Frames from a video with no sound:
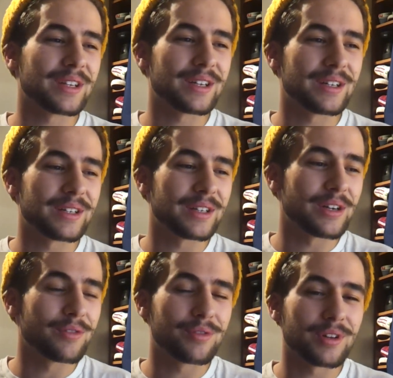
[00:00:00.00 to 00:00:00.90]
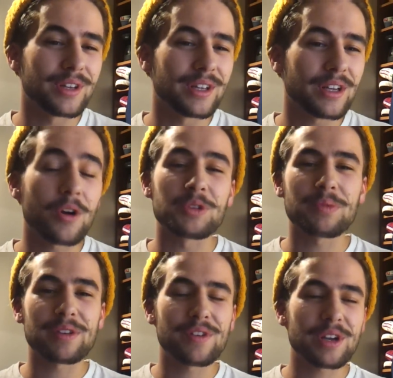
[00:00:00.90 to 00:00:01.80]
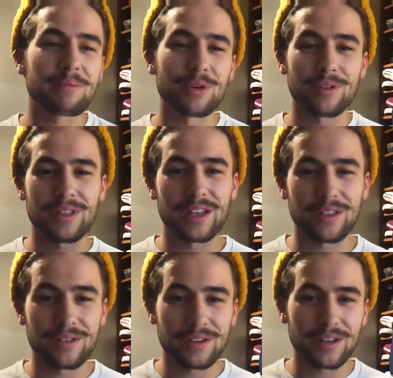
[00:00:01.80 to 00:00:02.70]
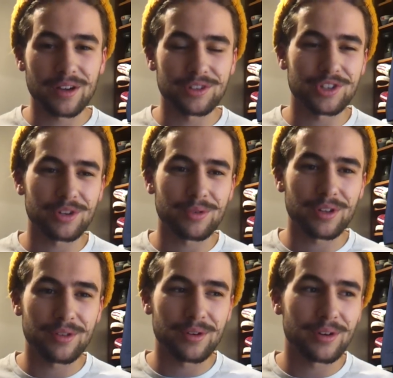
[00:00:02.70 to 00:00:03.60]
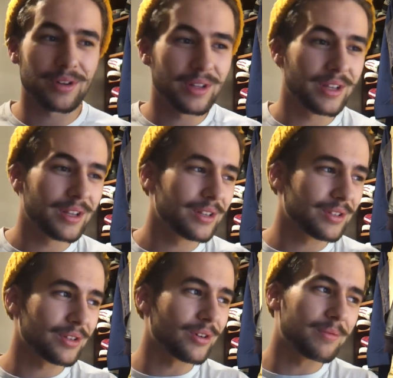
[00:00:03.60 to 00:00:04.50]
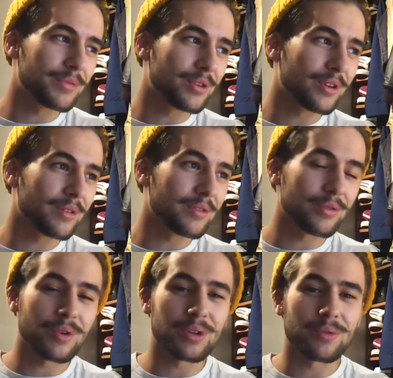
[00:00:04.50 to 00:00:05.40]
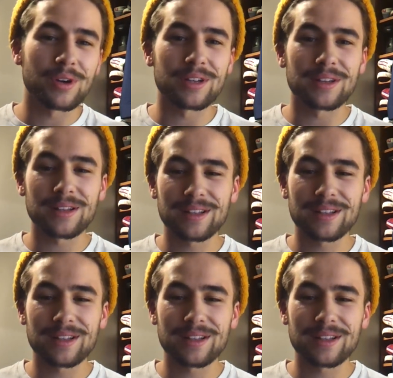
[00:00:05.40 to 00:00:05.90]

Uh, hopefully, oh, it's my fucking birthday on January 3rd, so I'm turning 21.